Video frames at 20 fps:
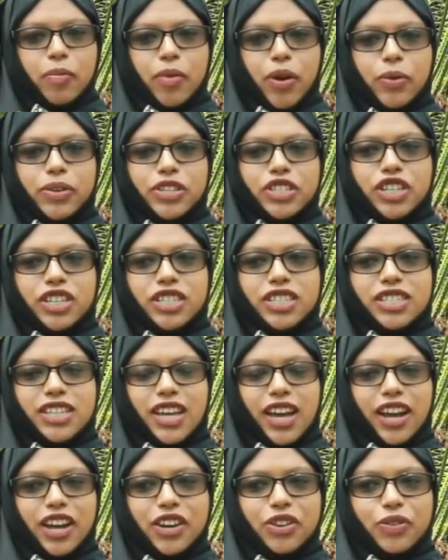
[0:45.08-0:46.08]
I was just
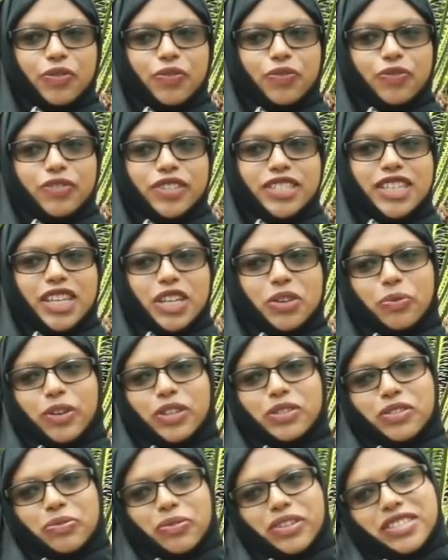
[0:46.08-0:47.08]
tired of seeing
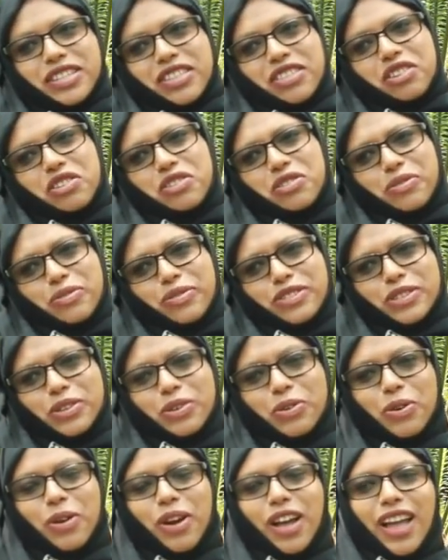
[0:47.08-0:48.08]
what was in the news,
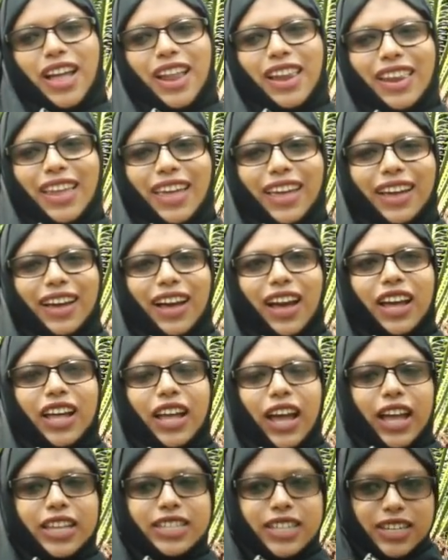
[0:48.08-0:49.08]
like
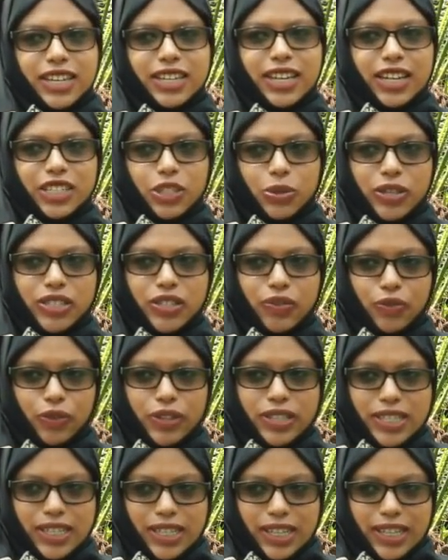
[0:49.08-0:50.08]
I started there
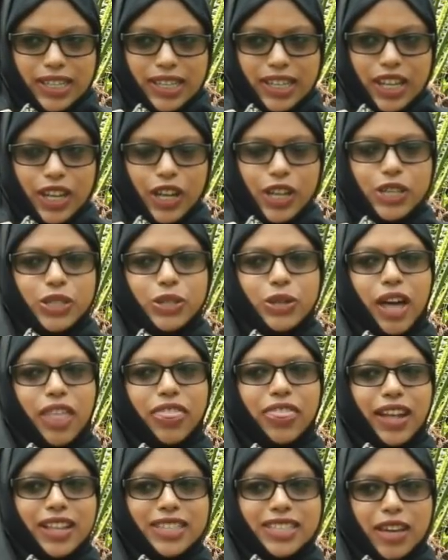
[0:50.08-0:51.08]
2014. So
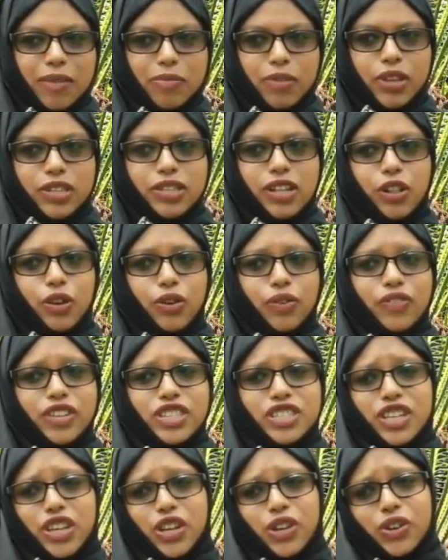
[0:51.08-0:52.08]
at that time there was a lot of
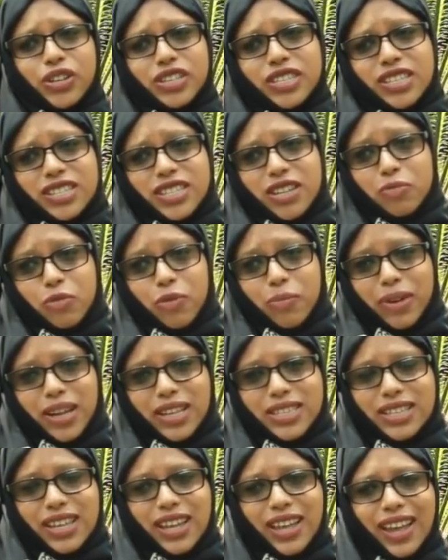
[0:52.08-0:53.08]
insecurities in
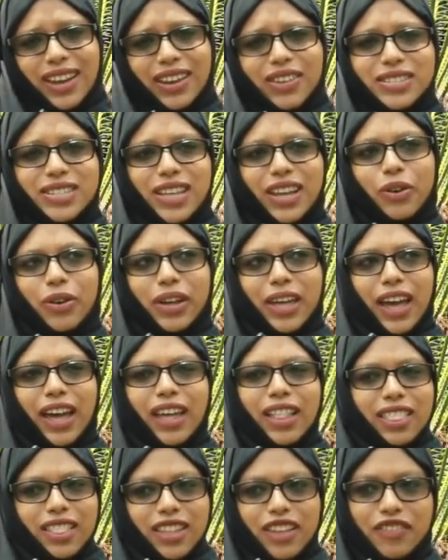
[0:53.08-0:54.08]
Mombasa, and I was like, okay,
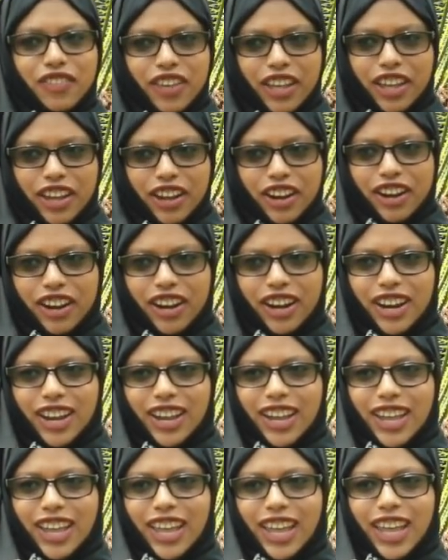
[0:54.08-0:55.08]
I live here,
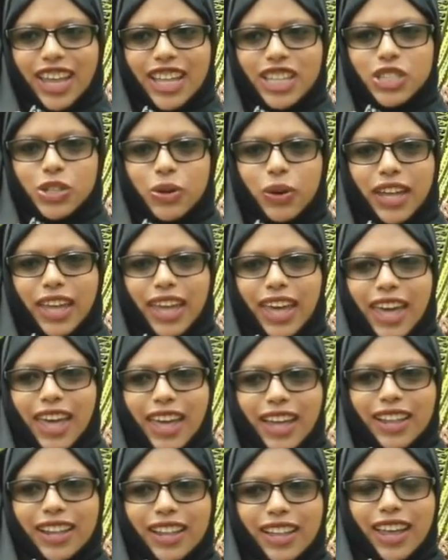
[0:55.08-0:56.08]
it's
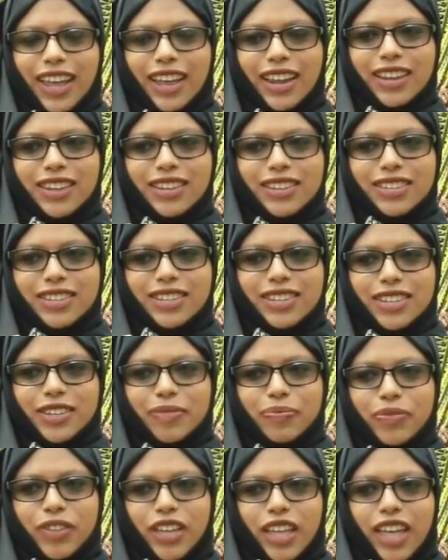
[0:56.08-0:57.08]
okay, and
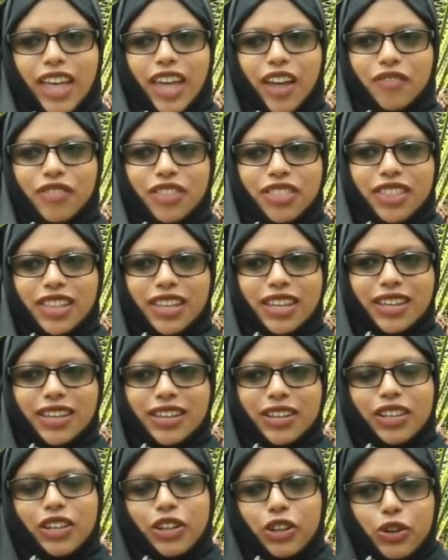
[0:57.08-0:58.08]
everything,
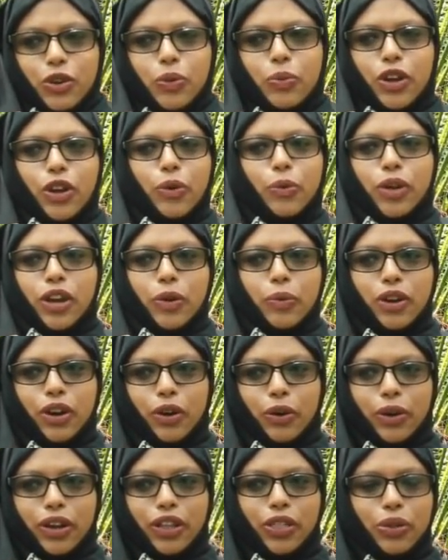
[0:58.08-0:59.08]
we're
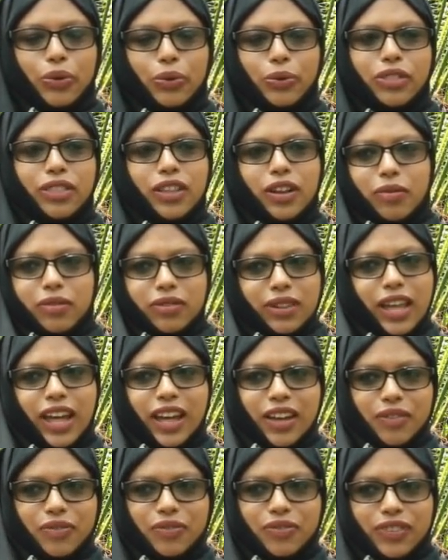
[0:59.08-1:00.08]
going through the
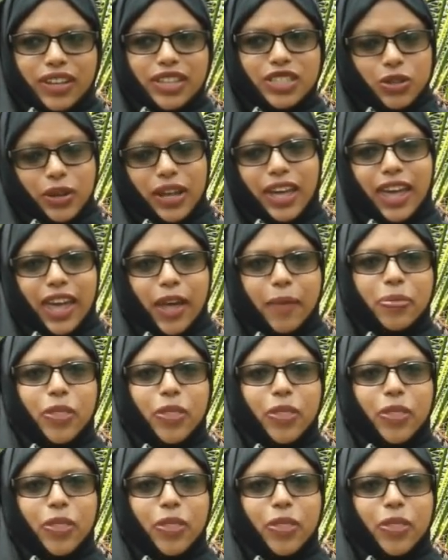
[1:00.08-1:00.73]
life, it's okay.